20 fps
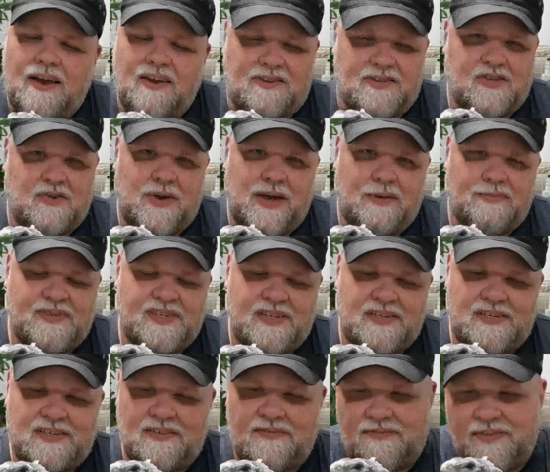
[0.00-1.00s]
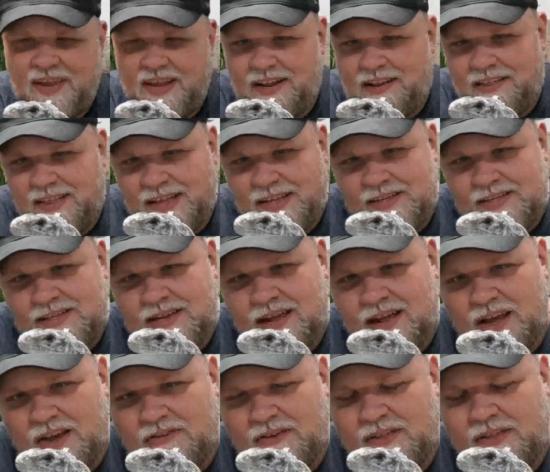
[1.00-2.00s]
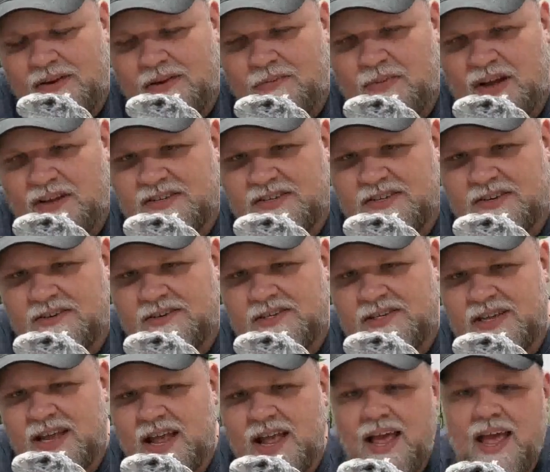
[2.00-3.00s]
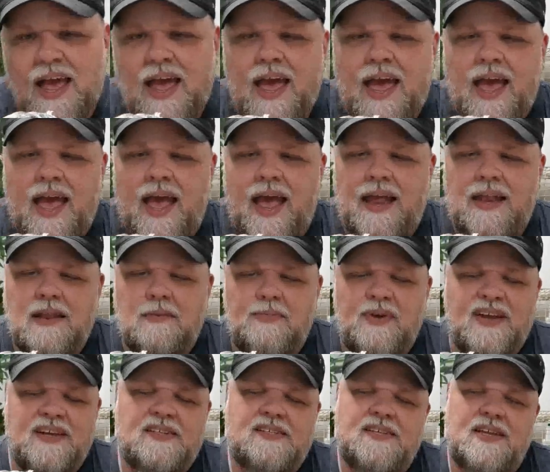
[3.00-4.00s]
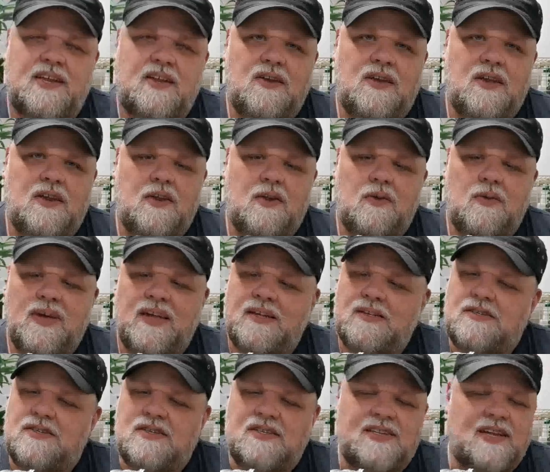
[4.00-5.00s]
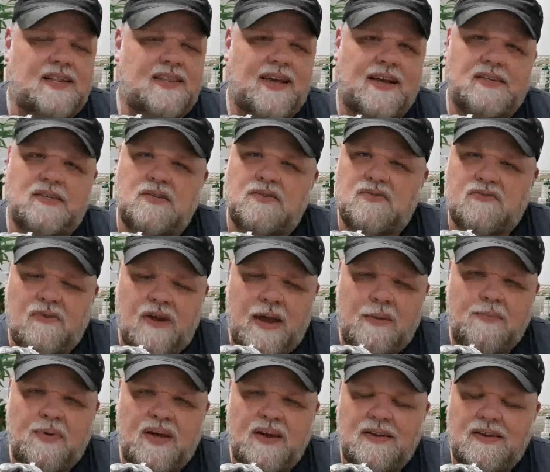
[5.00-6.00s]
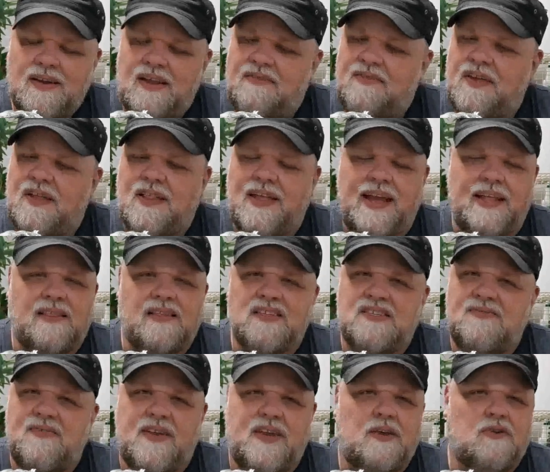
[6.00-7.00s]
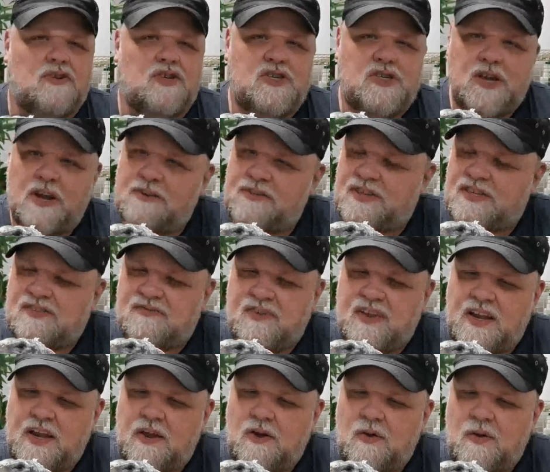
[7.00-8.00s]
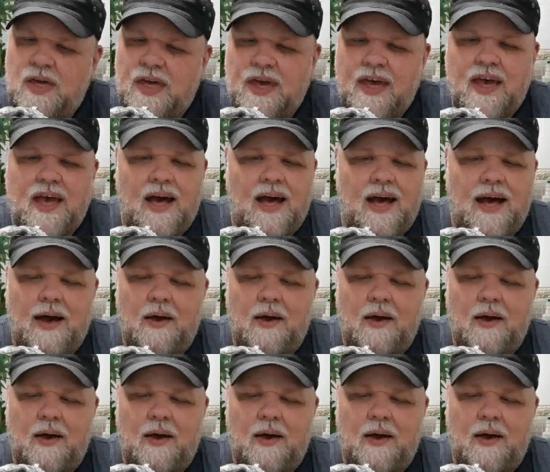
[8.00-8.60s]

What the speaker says: It also helps us to feed these hungry little monsters. And the biggest thing you can do is just hit that subscribe button. If you like this video, share this video.